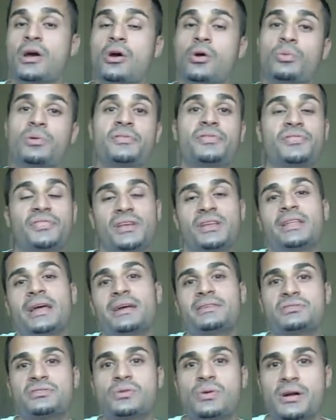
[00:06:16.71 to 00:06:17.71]
we feed
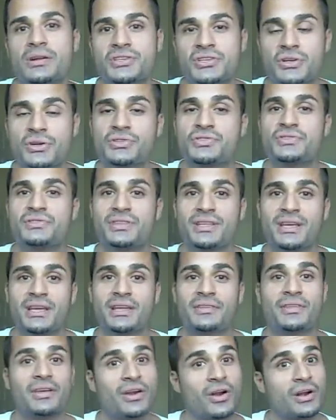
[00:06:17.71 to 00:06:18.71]
that to our children,
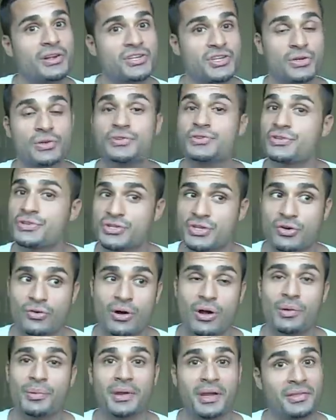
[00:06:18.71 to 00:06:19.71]
thinking that our children is
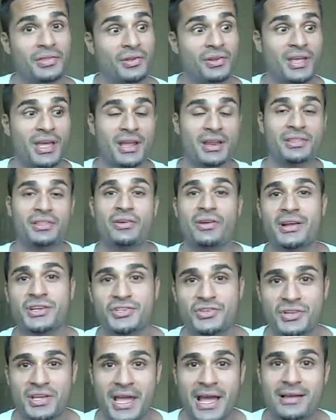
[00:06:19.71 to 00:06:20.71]
growing and they're getting their
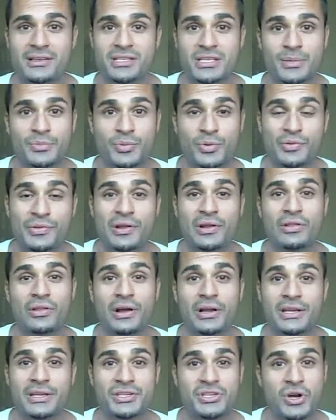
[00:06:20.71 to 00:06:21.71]
extra calcium through their
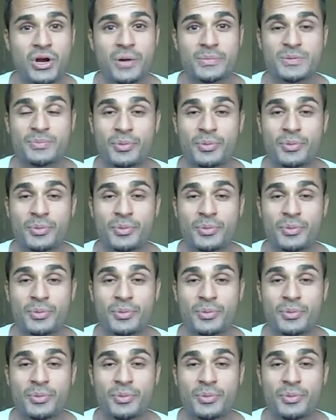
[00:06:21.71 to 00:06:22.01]
Lucky Charms